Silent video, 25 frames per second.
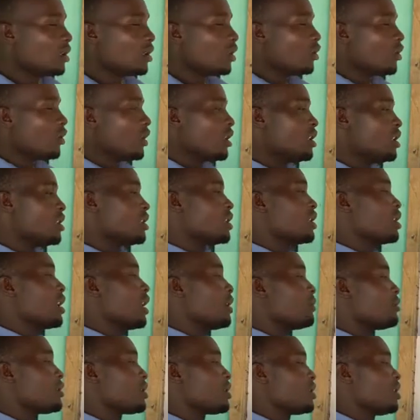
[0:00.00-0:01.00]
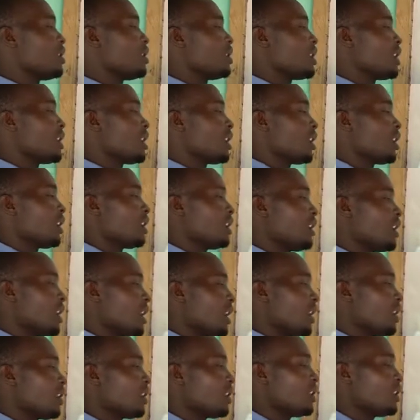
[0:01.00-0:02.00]
When it comes near
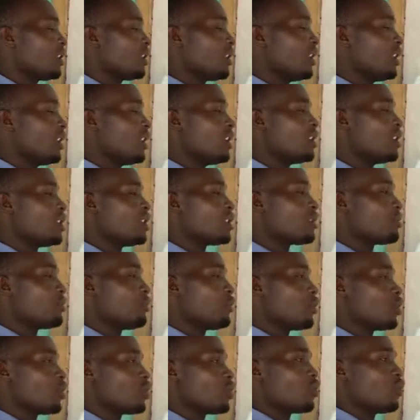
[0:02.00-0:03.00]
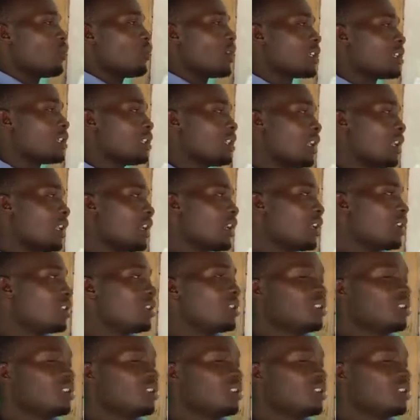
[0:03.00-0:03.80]
here, then it is pushed towards the